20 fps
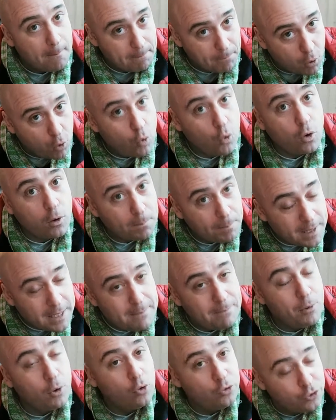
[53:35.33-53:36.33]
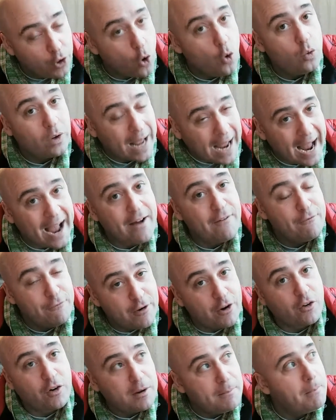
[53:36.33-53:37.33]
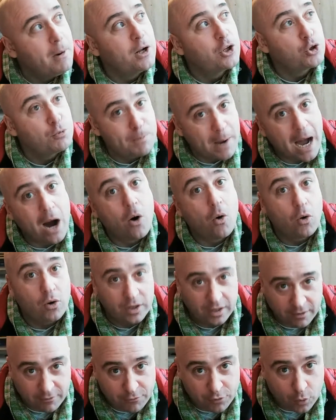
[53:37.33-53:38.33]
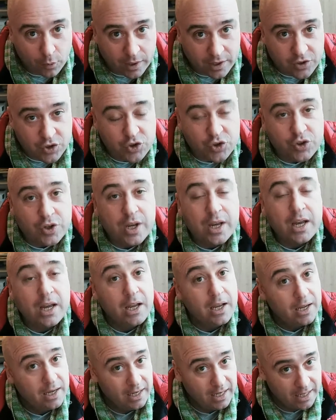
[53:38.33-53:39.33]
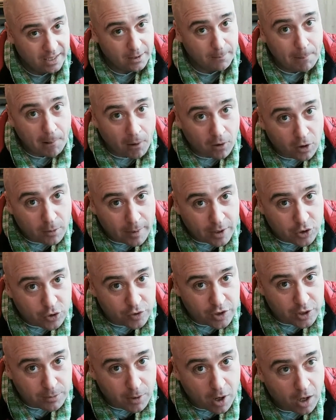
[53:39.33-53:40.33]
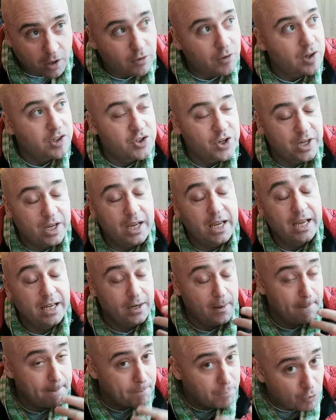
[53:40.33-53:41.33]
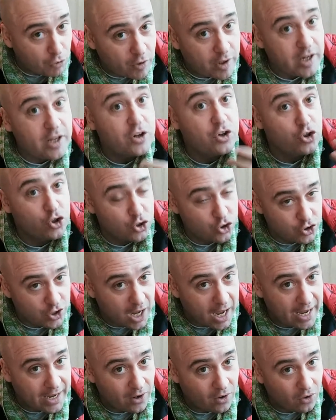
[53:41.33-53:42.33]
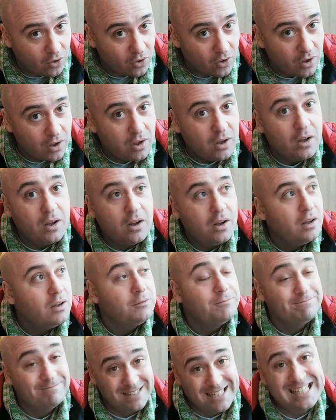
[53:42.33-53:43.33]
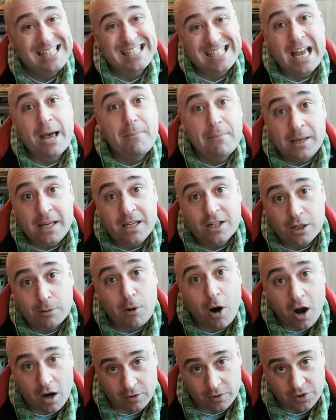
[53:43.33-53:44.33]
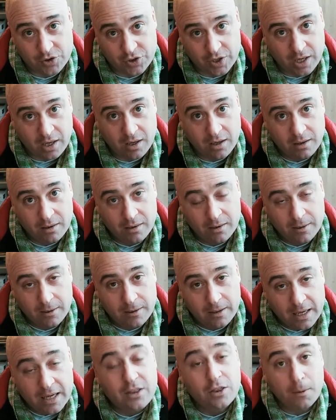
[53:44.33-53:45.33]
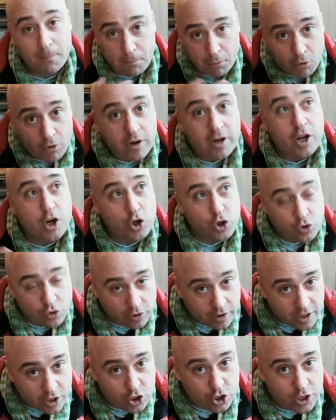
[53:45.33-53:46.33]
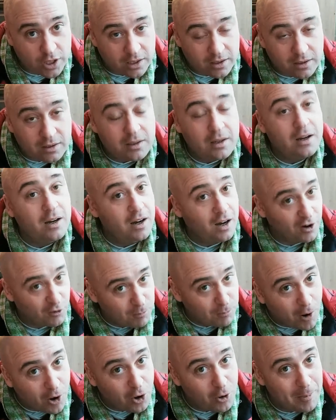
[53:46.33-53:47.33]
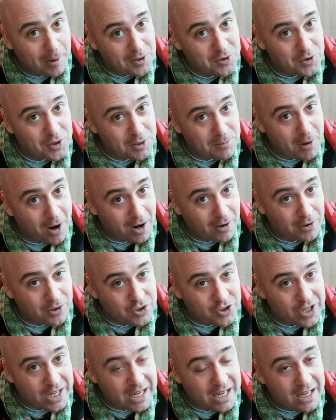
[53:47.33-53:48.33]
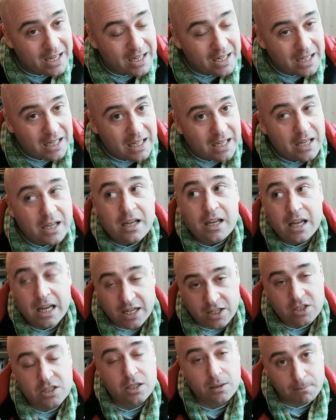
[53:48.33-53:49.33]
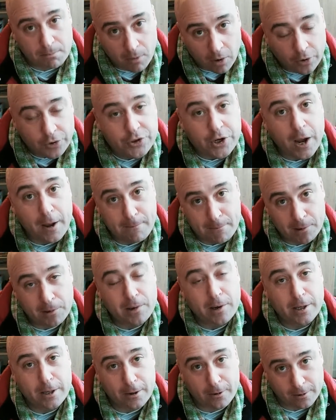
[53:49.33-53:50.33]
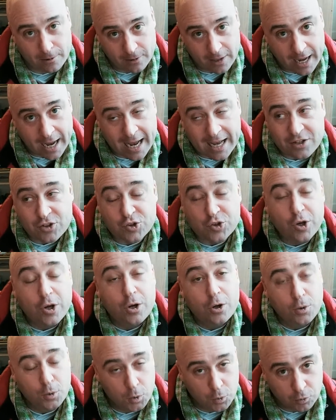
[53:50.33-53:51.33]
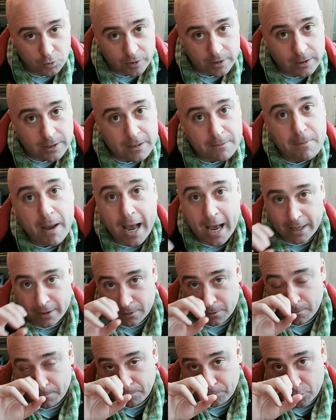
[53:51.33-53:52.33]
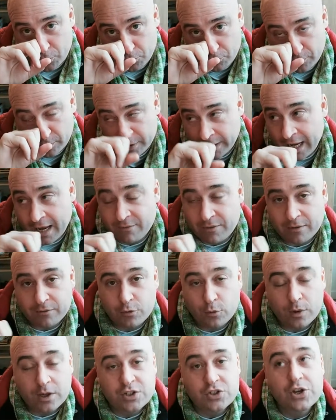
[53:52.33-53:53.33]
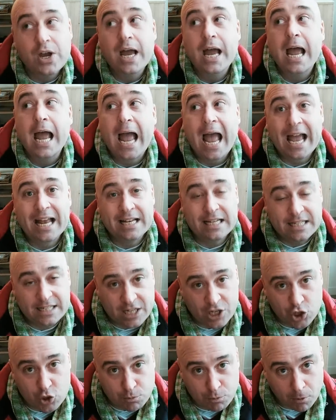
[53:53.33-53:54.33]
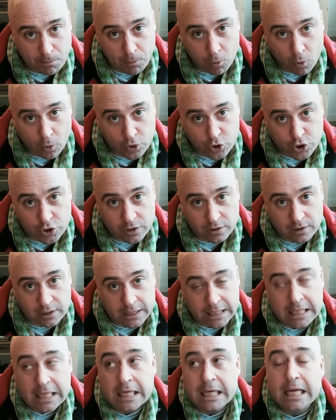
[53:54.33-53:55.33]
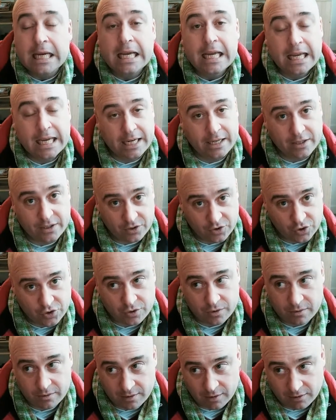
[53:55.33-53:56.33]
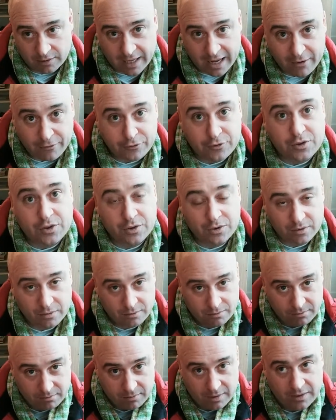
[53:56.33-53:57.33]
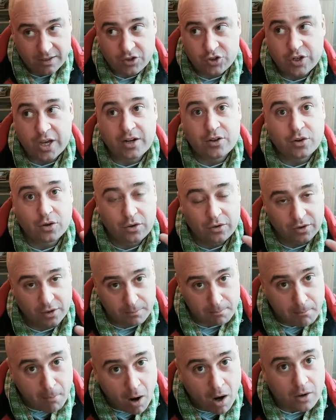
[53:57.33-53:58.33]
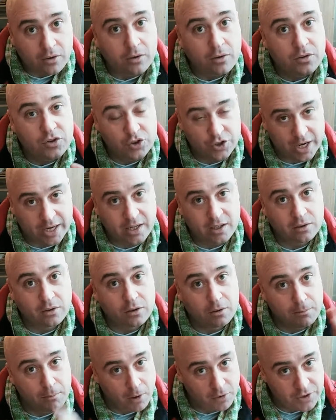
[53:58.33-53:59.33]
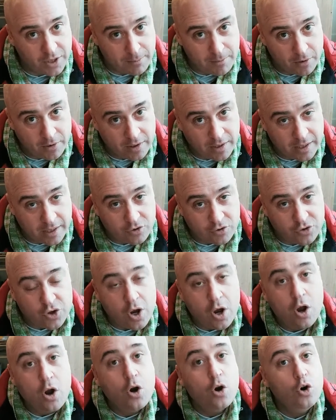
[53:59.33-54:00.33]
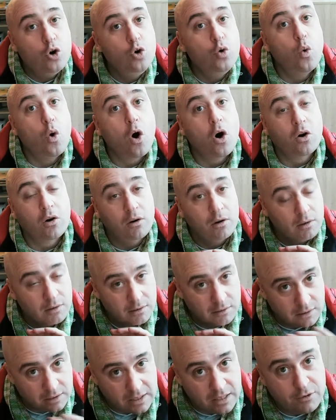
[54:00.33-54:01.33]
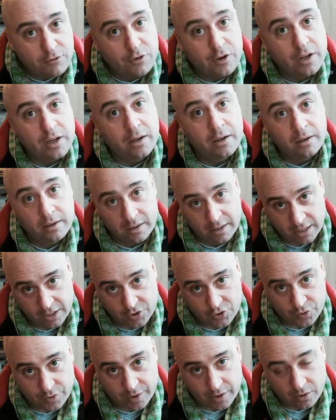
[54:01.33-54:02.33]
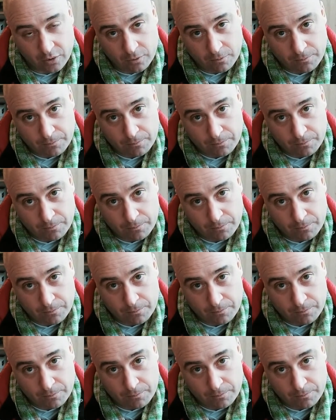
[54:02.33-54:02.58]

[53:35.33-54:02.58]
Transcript: poor people don't have very much power and influence in a parliamentary democracy, in a British style semi democracy. In the British tradition of parliamentary democracy, it's the multimillionaire class who really matter, who really have influence. And disproportionately, it is the left and the center, the modern secular multimillionaires who are leaving Israel,